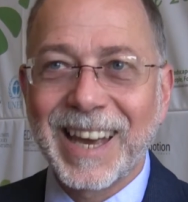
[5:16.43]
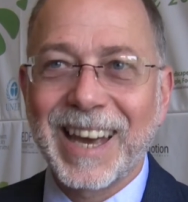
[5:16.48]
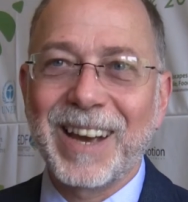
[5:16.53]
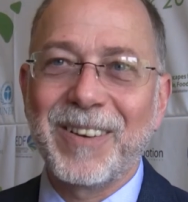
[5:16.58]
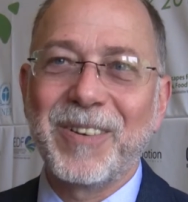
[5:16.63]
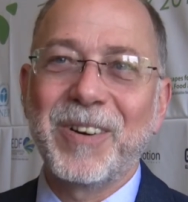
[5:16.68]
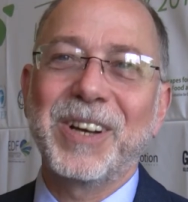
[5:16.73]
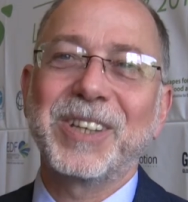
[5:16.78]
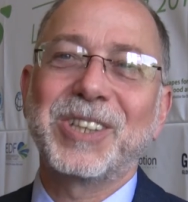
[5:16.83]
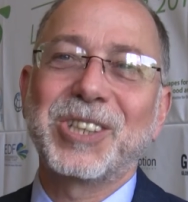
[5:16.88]

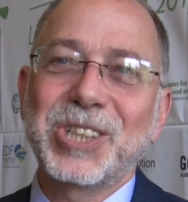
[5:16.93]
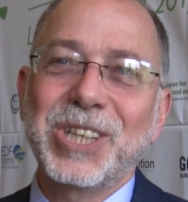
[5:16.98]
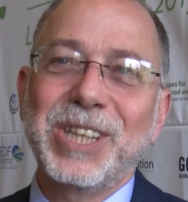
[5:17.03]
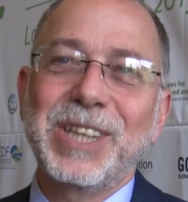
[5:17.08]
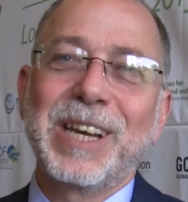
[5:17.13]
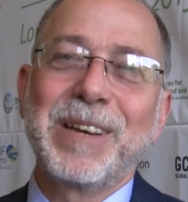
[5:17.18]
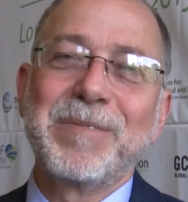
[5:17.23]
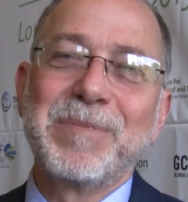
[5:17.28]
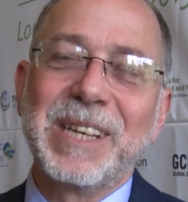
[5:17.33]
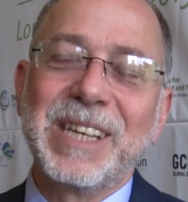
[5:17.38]
And what should
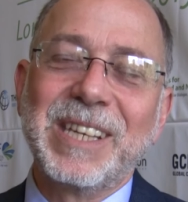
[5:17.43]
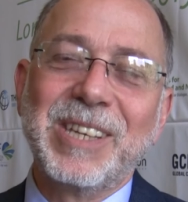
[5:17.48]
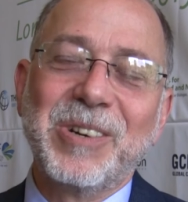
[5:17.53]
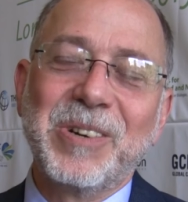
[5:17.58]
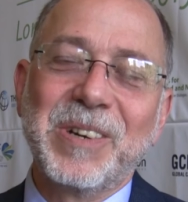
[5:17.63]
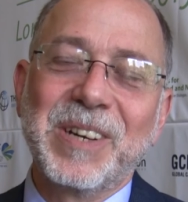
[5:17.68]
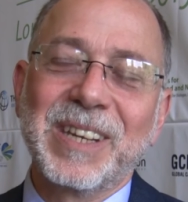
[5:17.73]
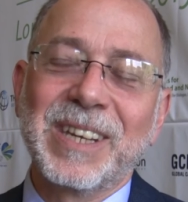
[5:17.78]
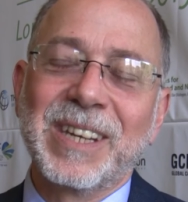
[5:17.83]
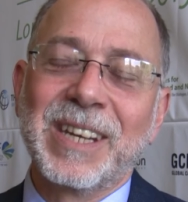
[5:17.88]
they be
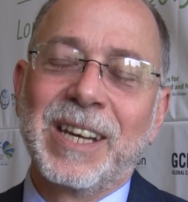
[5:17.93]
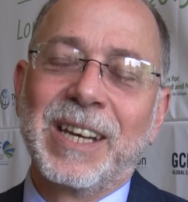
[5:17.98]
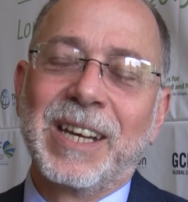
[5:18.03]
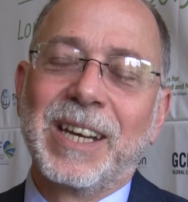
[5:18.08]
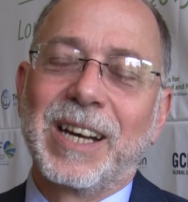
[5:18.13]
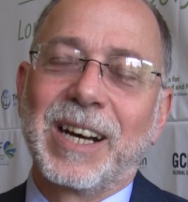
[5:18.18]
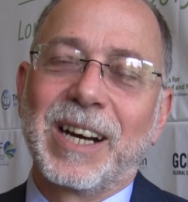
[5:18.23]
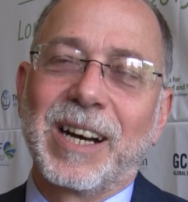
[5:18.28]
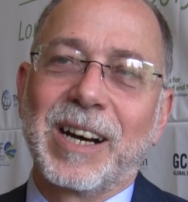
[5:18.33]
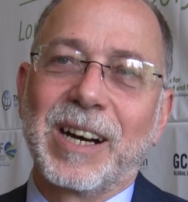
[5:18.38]
doing
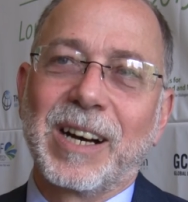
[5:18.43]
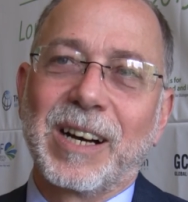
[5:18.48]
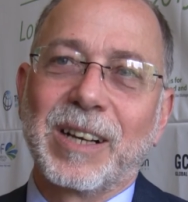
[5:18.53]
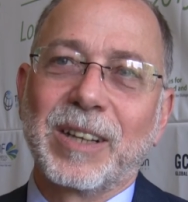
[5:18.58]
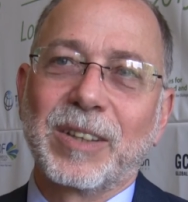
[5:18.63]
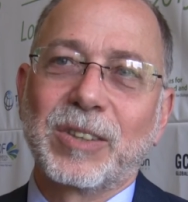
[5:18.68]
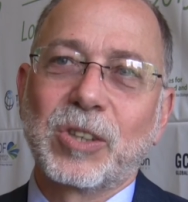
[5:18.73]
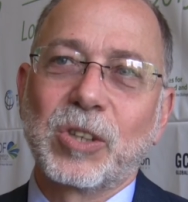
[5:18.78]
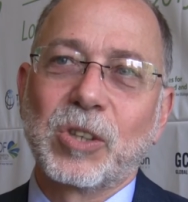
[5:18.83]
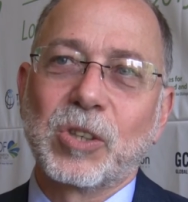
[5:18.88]

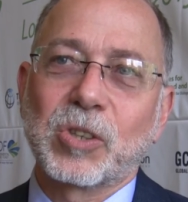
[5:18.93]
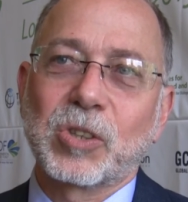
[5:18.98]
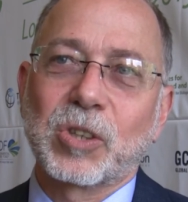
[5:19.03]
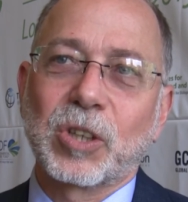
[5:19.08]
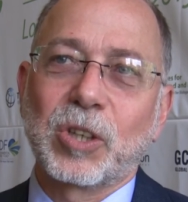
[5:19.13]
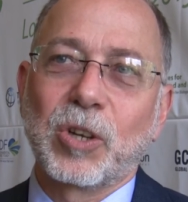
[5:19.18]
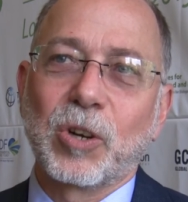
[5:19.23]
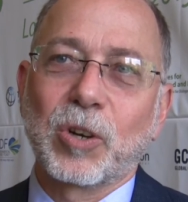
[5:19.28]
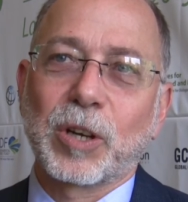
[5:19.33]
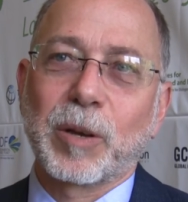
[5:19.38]
to
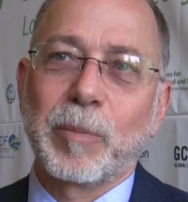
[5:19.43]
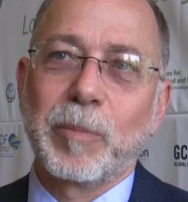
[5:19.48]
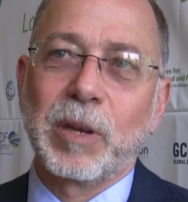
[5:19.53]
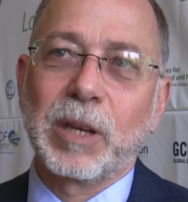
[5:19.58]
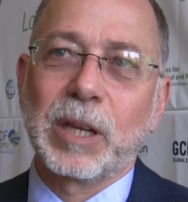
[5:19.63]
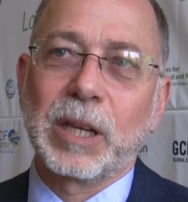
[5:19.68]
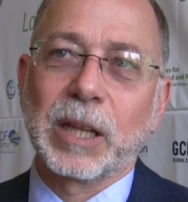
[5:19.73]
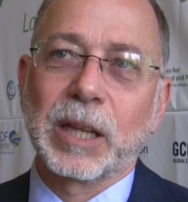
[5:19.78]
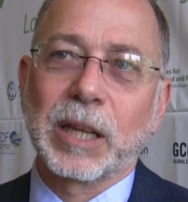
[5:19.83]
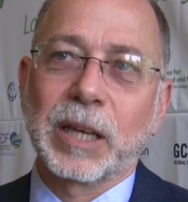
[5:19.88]
secure
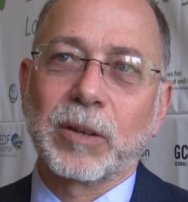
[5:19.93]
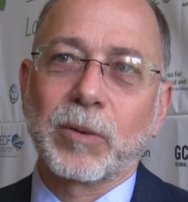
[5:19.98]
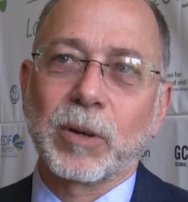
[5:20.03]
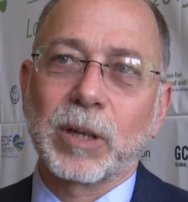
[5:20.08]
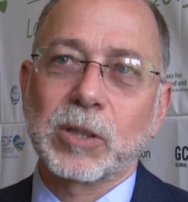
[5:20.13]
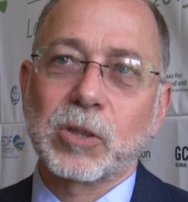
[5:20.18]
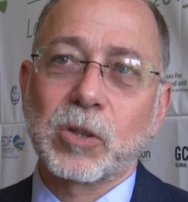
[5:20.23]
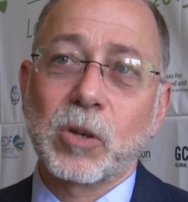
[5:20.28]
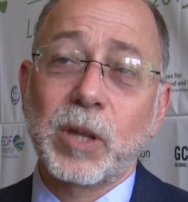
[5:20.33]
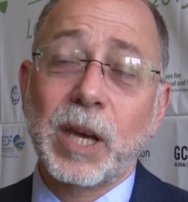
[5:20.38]
community land
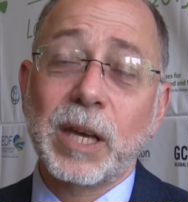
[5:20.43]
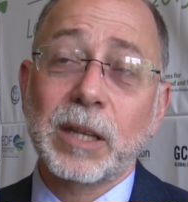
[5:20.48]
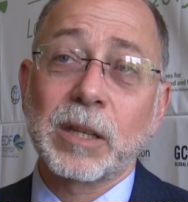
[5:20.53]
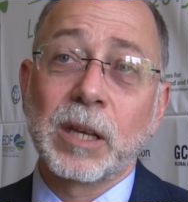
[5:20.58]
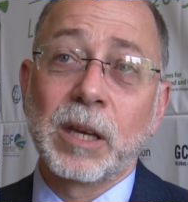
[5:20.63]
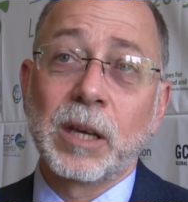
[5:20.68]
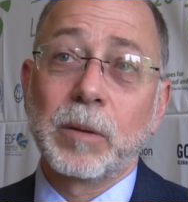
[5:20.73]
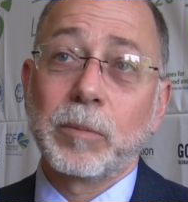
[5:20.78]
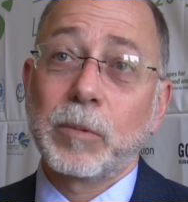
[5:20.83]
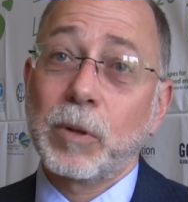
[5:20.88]
rights? So
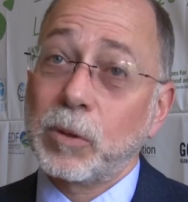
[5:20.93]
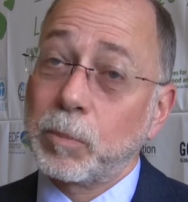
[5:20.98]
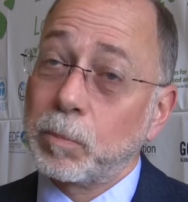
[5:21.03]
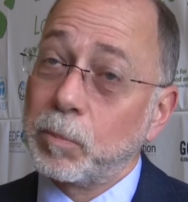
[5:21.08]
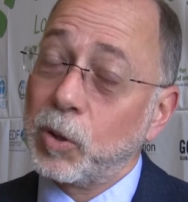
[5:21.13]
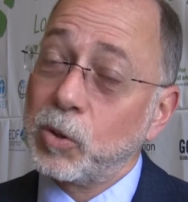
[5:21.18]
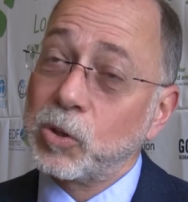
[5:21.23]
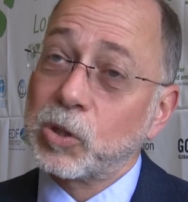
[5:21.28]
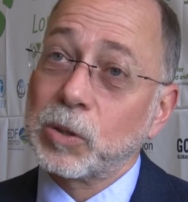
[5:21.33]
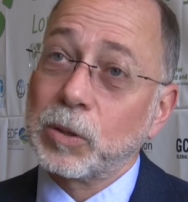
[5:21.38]
that
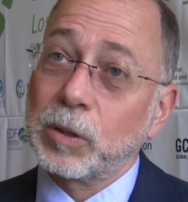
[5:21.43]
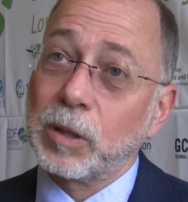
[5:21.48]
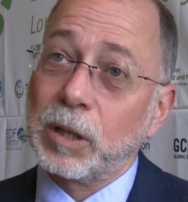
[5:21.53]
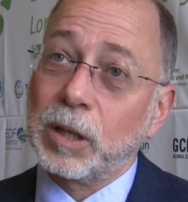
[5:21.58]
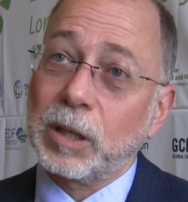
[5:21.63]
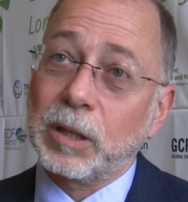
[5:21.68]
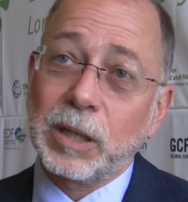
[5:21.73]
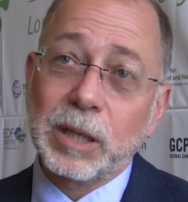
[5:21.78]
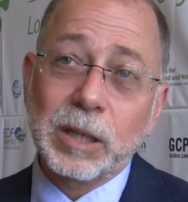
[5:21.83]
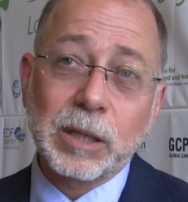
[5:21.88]

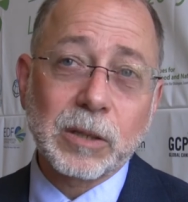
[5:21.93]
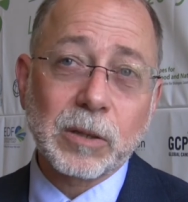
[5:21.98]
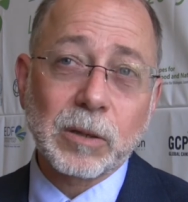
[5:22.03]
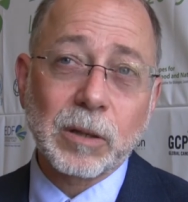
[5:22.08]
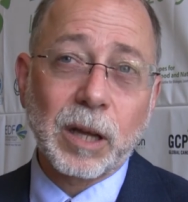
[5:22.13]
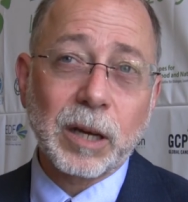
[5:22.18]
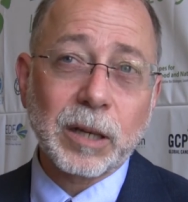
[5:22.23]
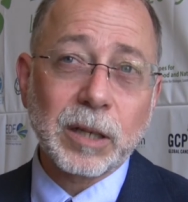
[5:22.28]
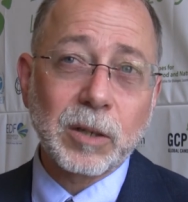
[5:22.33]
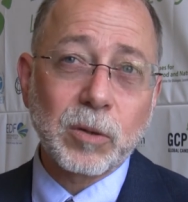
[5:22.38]
the
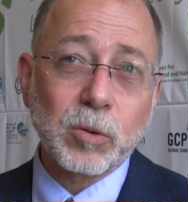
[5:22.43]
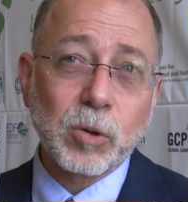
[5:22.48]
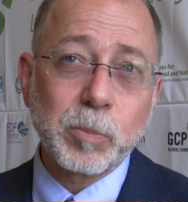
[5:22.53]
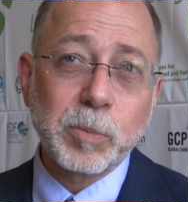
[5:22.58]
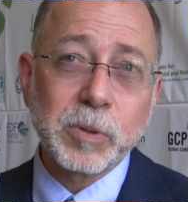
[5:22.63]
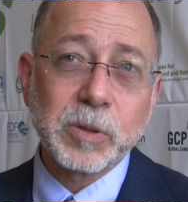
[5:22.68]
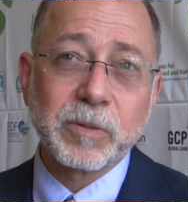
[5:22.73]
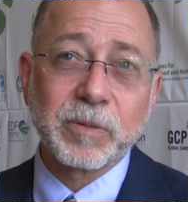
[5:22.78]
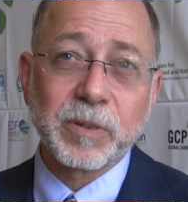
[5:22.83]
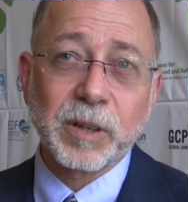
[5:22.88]
Interlaken
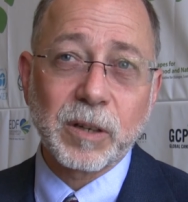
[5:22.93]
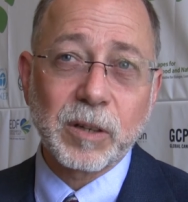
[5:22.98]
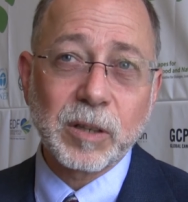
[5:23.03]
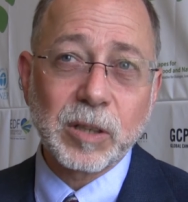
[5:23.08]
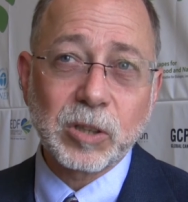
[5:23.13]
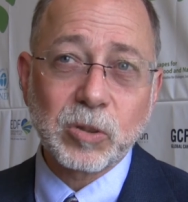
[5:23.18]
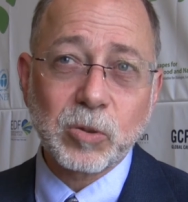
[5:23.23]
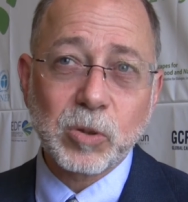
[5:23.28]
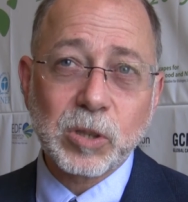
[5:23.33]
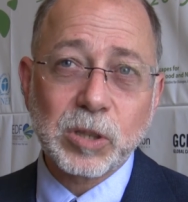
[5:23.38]
Group is
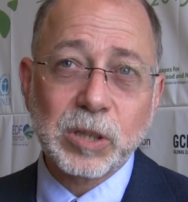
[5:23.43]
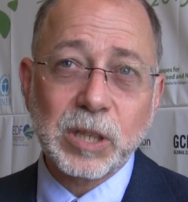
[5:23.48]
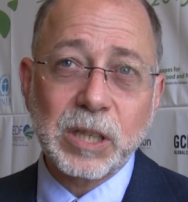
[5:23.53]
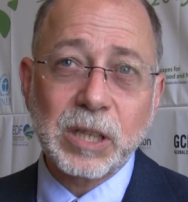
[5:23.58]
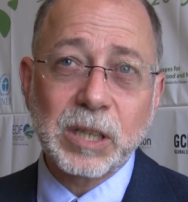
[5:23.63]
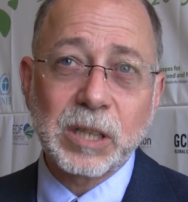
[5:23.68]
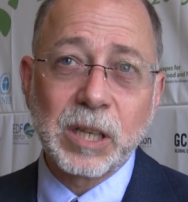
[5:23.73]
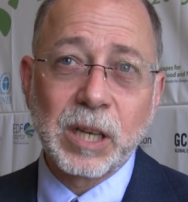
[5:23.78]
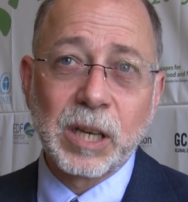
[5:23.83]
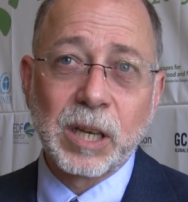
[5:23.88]
very
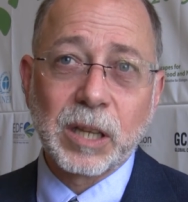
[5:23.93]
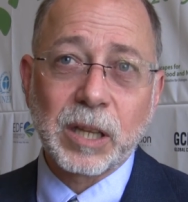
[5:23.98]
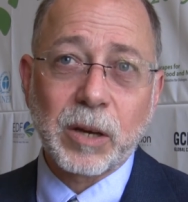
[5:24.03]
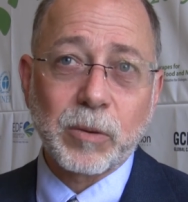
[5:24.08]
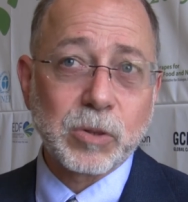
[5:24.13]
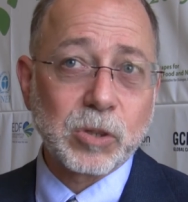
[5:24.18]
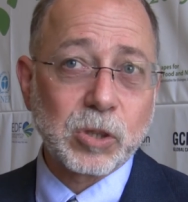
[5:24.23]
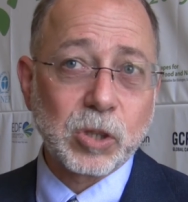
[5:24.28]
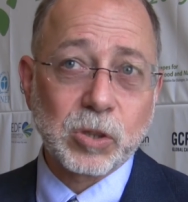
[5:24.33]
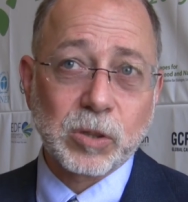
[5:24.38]
interesting. That
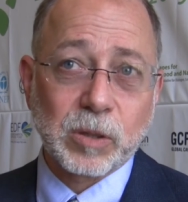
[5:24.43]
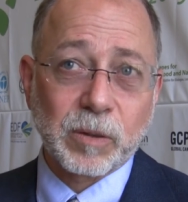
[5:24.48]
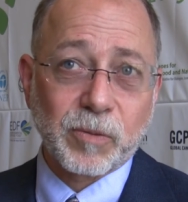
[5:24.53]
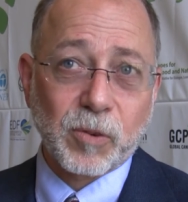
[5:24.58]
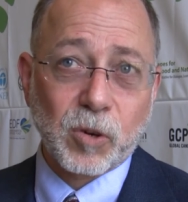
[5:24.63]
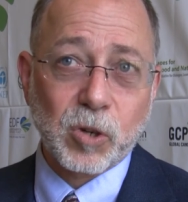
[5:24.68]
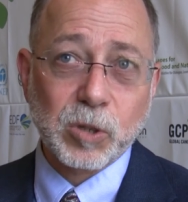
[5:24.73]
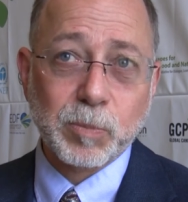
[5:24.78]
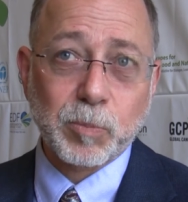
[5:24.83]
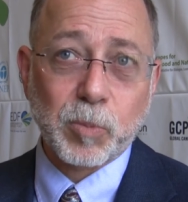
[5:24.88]
was just the
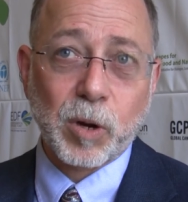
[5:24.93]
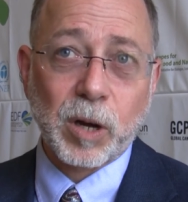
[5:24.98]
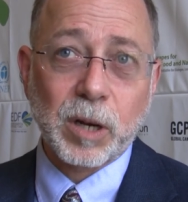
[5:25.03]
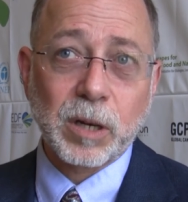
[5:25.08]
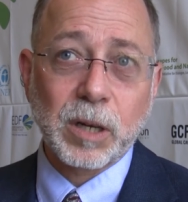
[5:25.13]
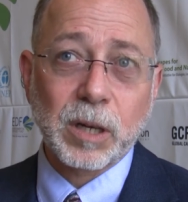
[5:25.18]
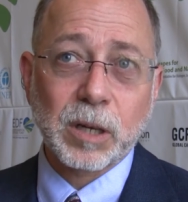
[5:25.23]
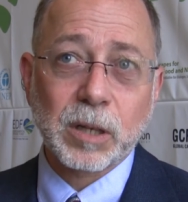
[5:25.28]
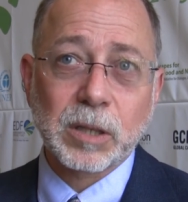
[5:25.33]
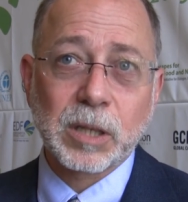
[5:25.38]
first
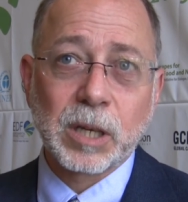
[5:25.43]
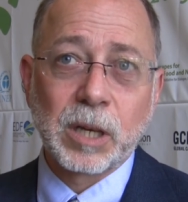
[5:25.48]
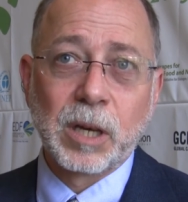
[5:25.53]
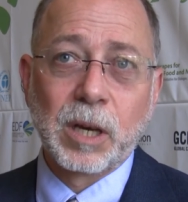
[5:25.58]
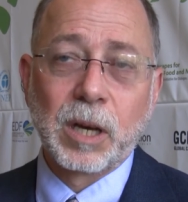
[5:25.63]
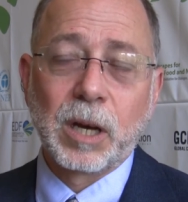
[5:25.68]
product.